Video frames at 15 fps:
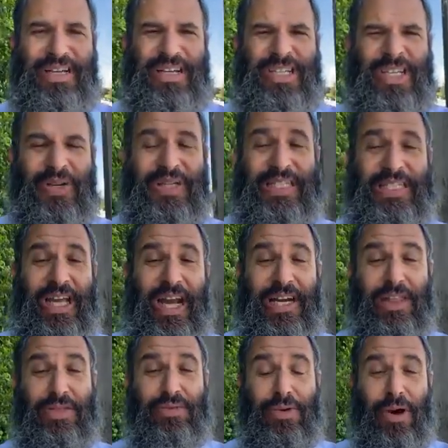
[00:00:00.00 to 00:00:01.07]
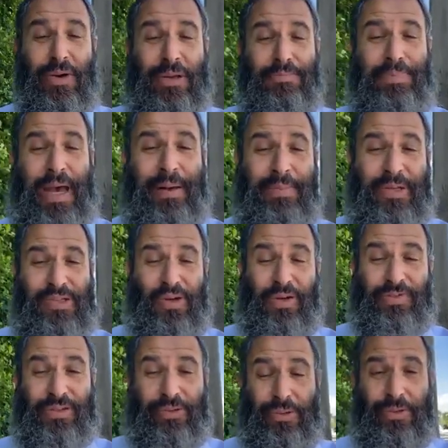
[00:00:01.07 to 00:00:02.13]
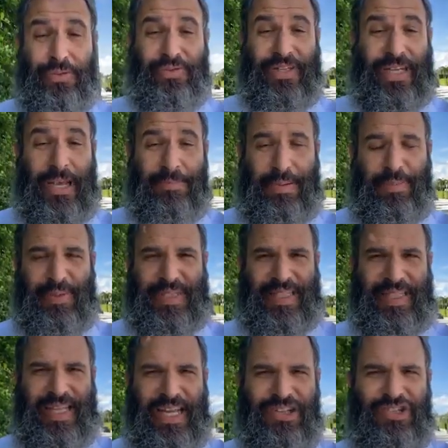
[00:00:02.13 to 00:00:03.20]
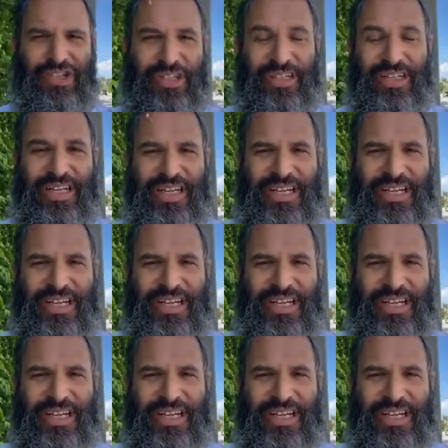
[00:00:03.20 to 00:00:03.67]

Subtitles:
So he started throwing pebbles off the roof to get people's attention.